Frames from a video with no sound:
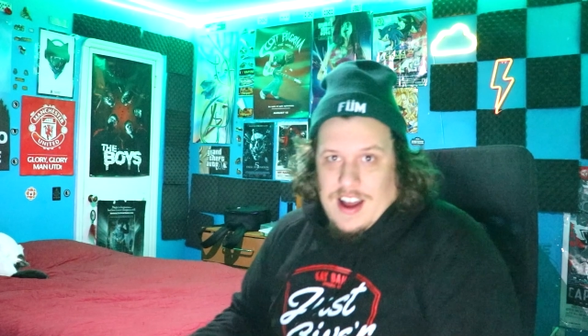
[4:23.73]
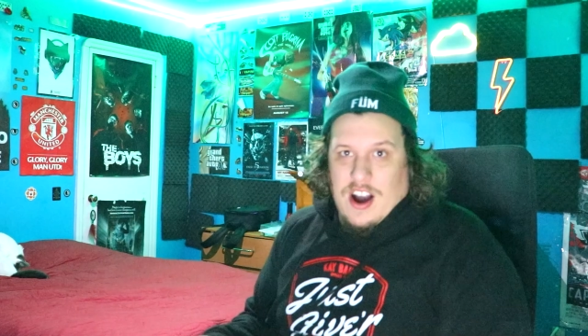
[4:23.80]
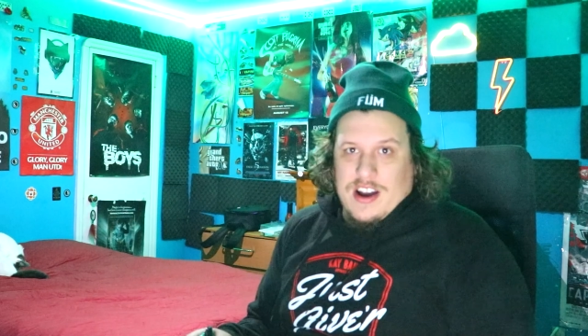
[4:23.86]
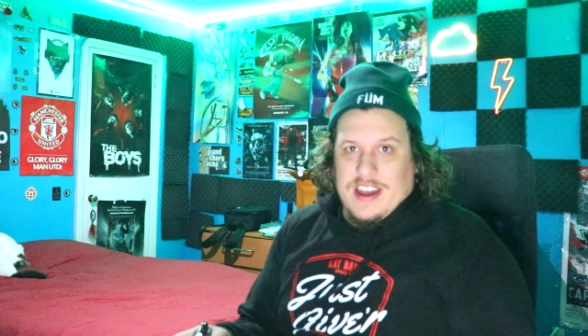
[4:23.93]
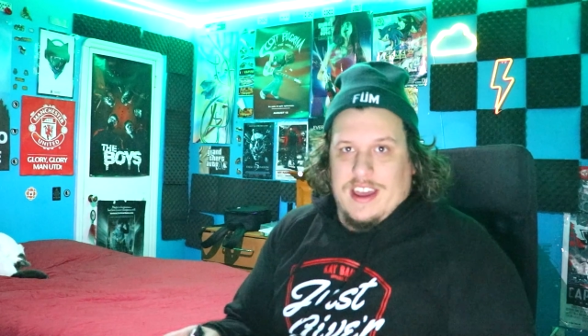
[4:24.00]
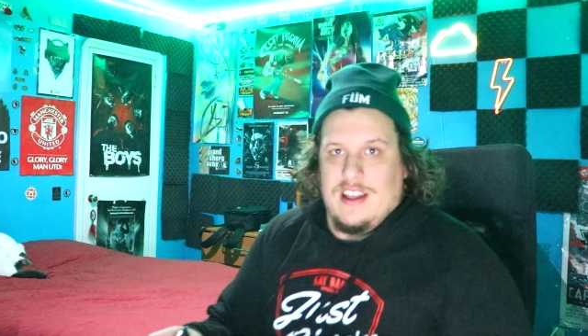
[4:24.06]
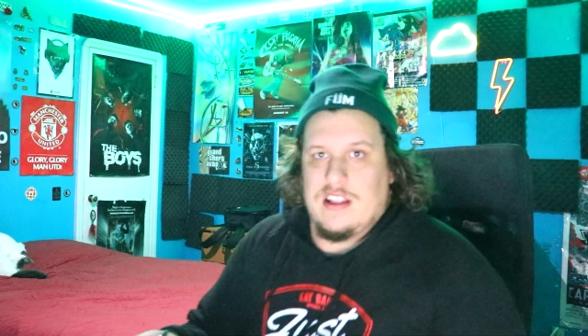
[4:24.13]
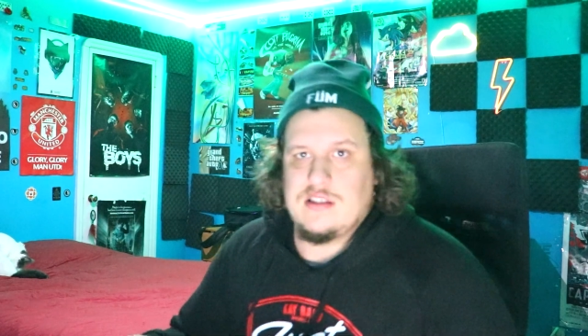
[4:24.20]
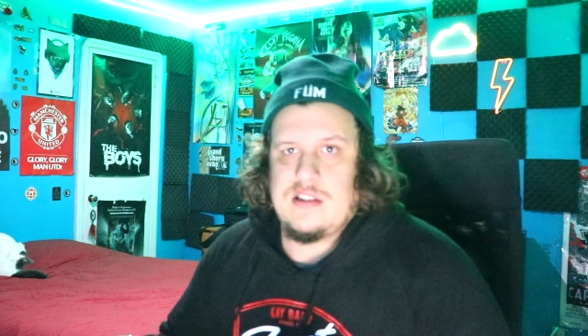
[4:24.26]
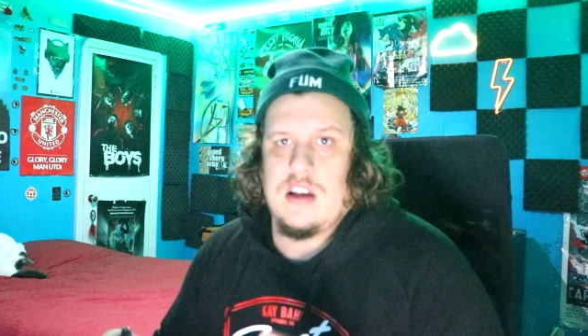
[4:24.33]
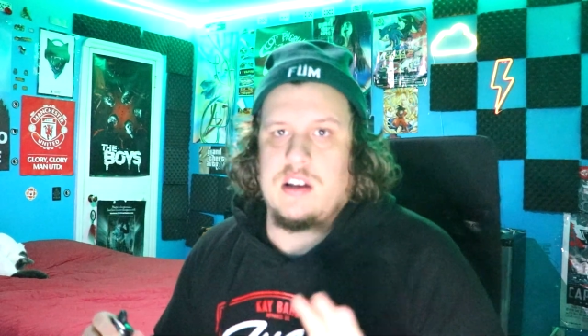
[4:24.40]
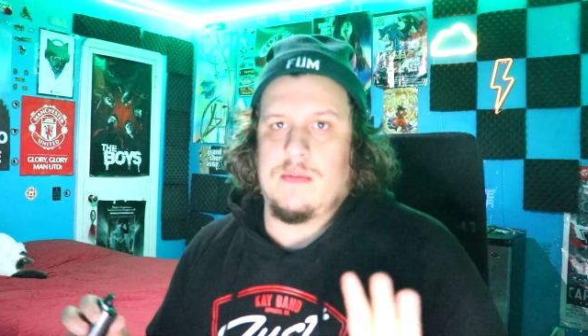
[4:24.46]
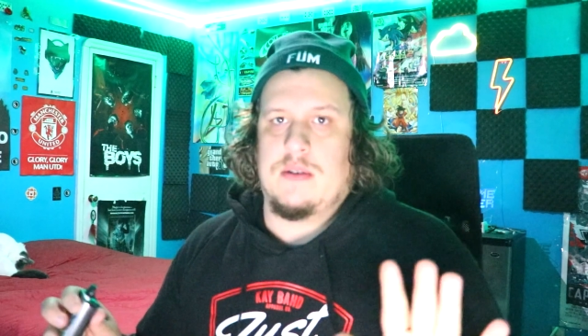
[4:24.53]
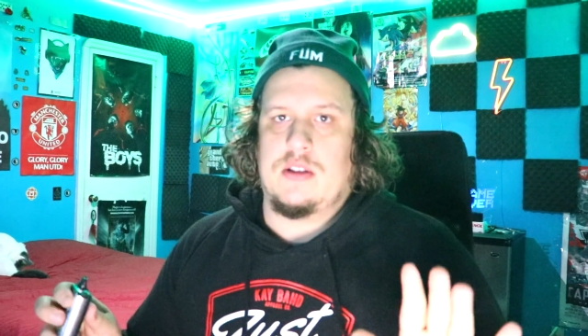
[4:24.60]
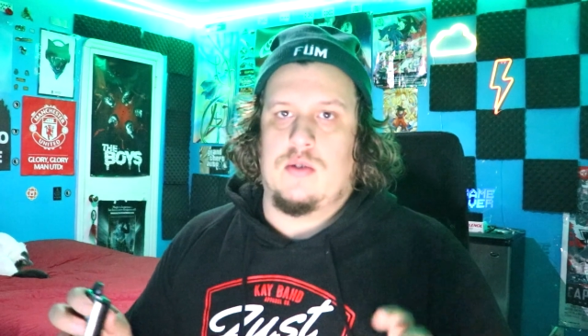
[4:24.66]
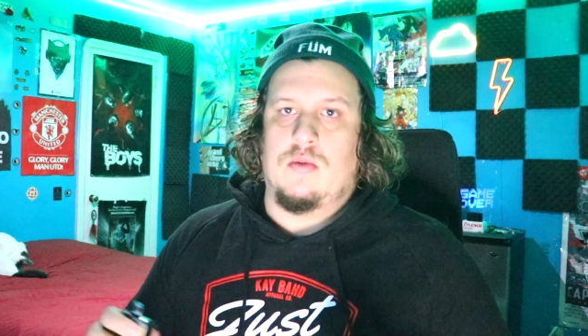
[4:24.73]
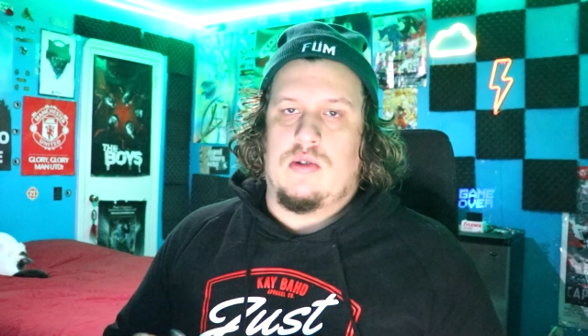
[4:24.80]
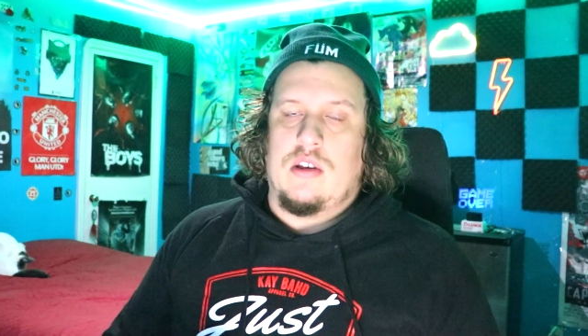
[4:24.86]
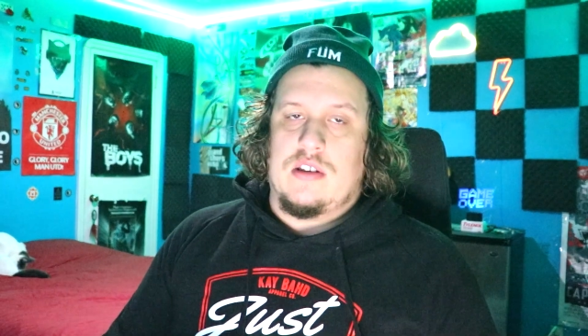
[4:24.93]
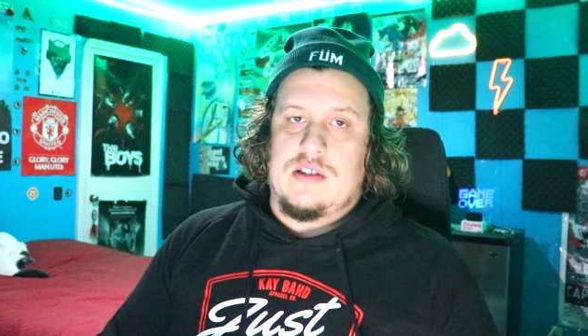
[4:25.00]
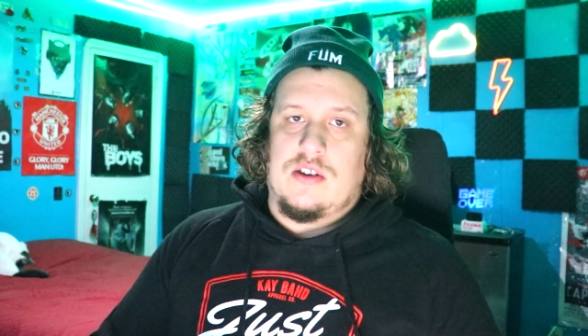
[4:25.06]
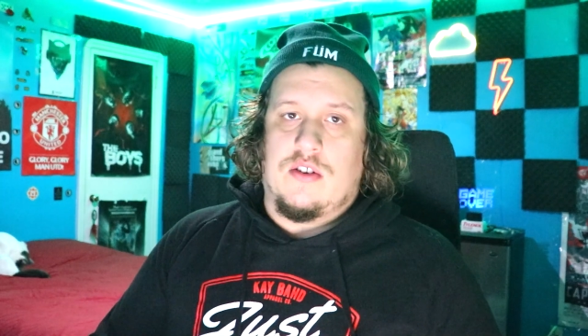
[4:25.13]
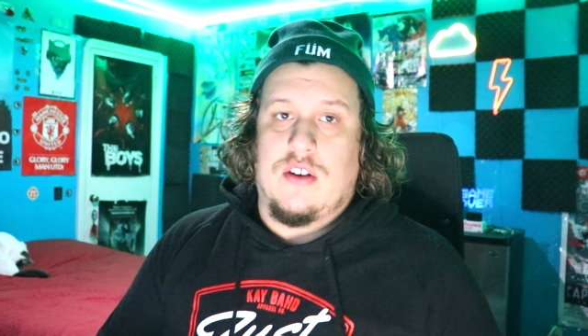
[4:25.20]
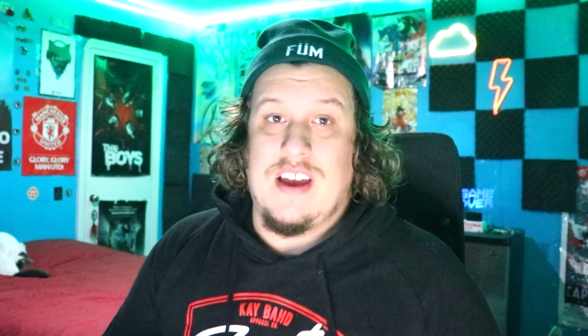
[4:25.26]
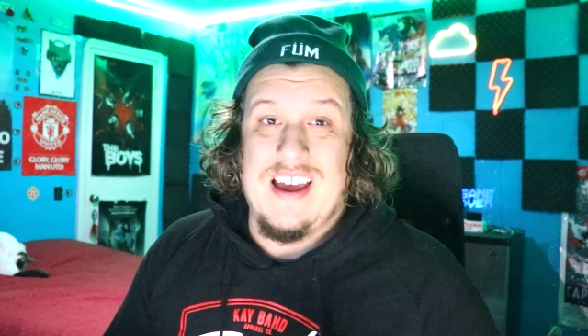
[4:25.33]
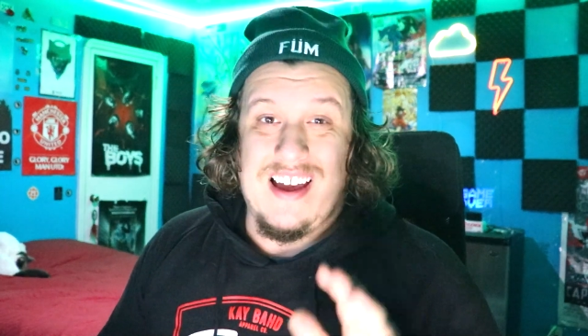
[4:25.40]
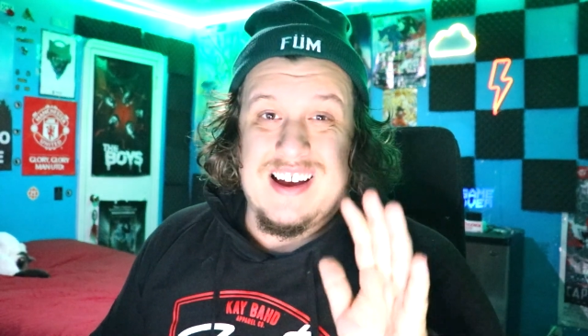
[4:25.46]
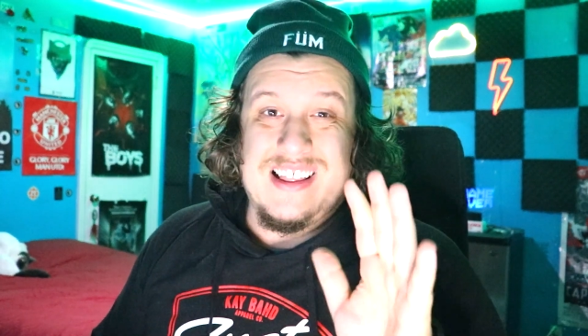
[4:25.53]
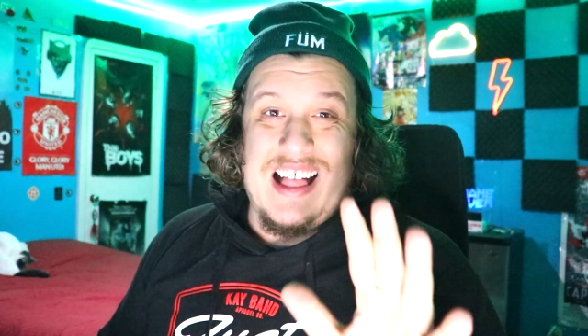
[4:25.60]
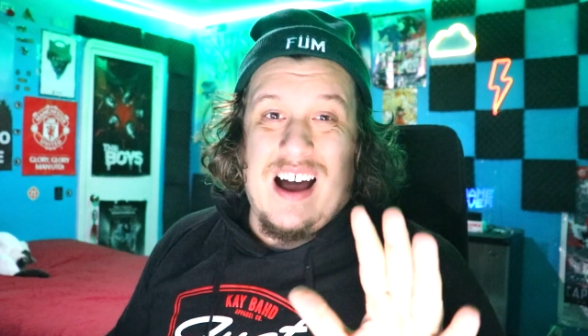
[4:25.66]
Okay, let's talk about two things here.
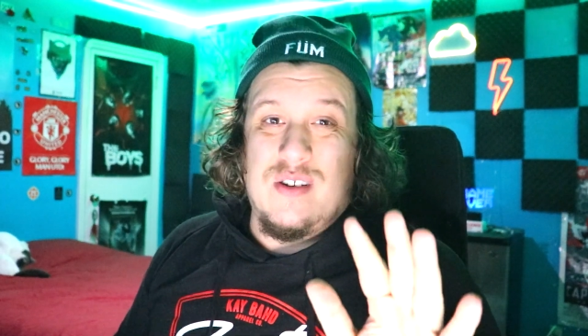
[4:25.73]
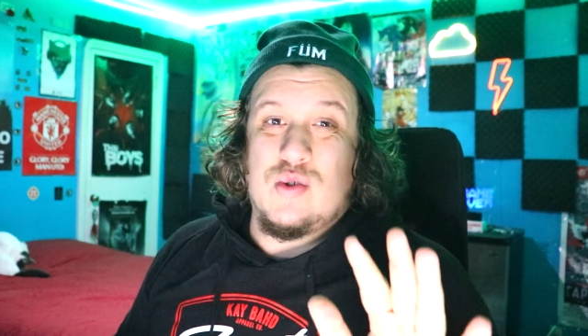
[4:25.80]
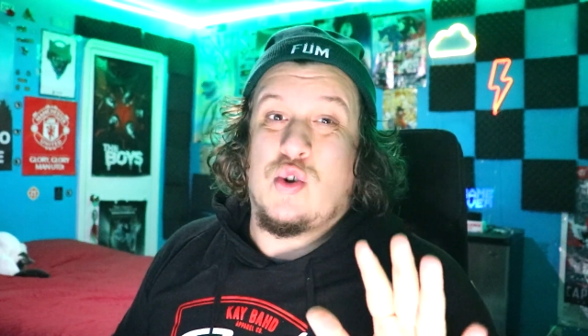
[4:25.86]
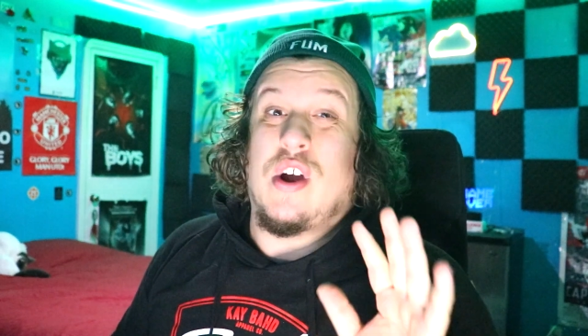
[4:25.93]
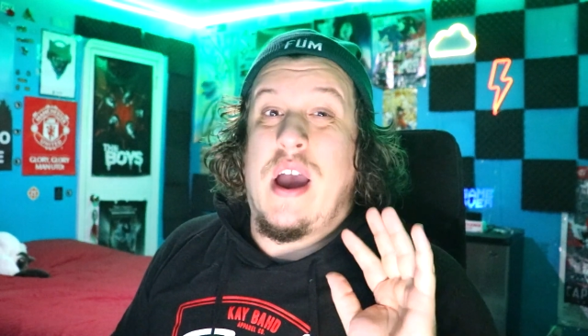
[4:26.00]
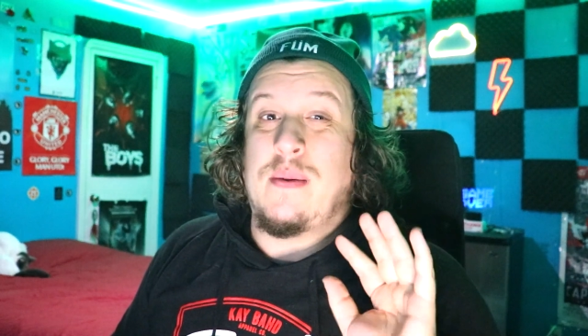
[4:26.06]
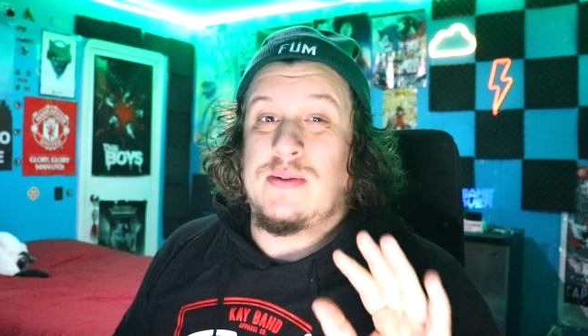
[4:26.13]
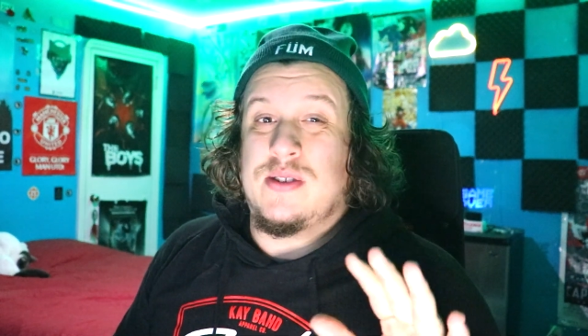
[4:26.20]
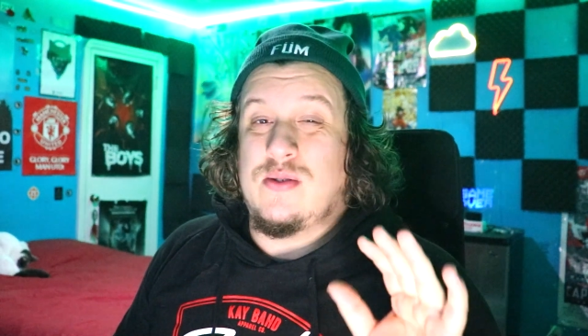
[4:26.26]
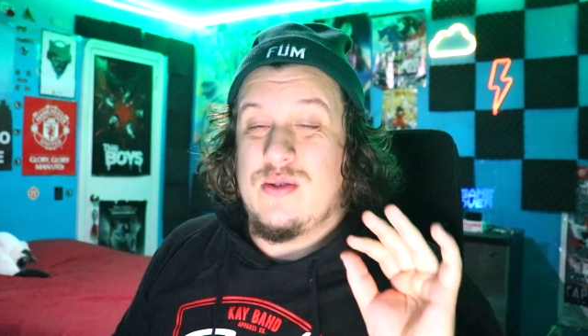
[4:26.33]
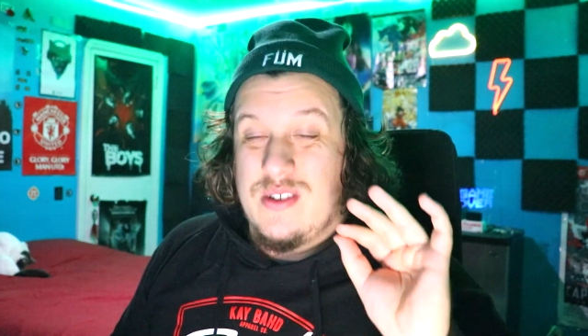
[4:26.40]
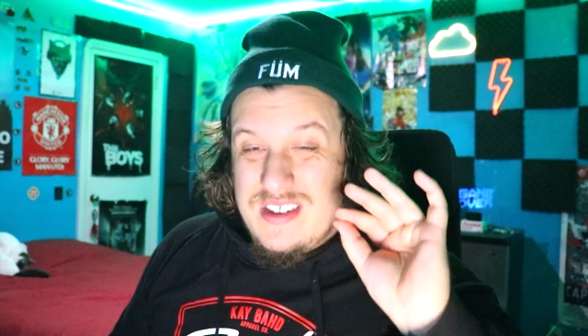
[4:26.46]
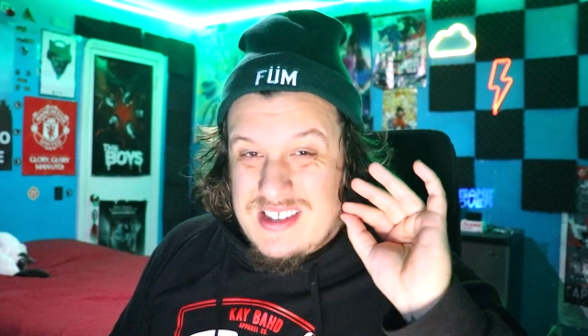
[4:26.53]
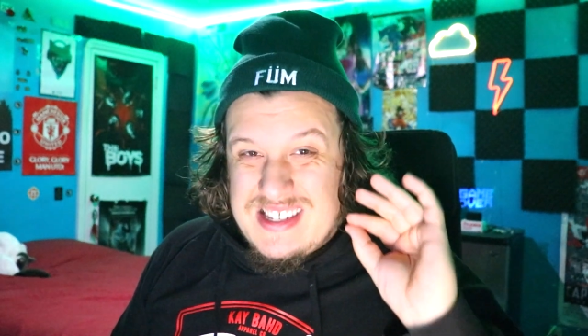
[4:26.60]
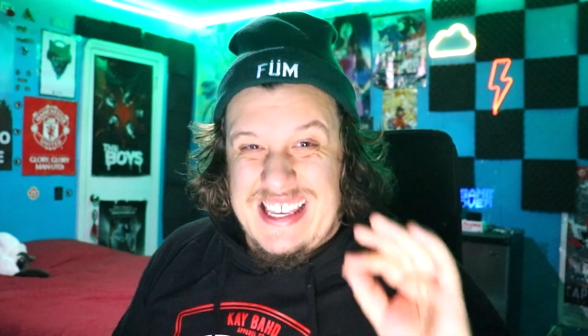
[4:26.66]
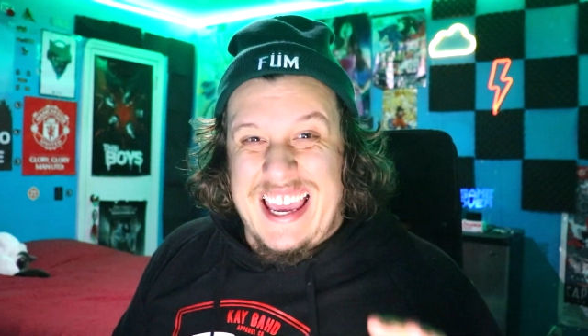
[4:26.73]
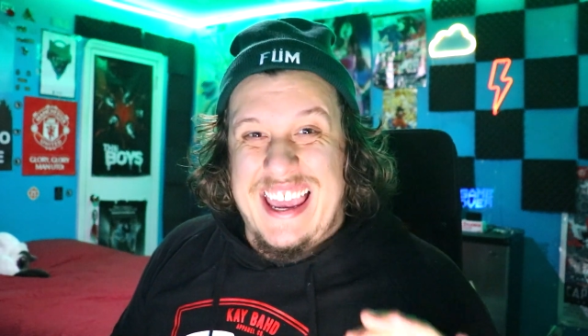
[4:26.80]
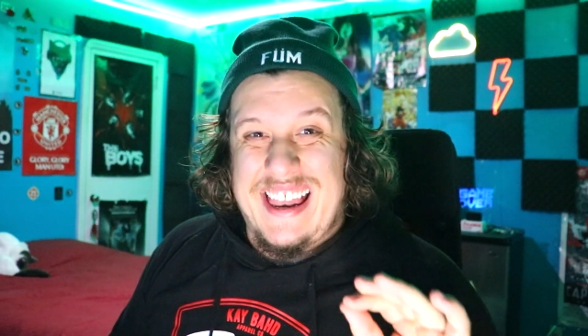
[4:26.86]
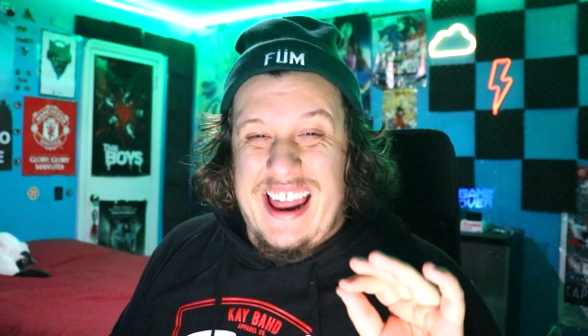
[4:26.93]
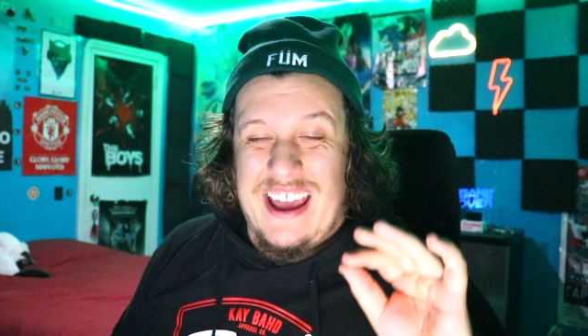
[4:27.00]
Clouds are absolutely insane.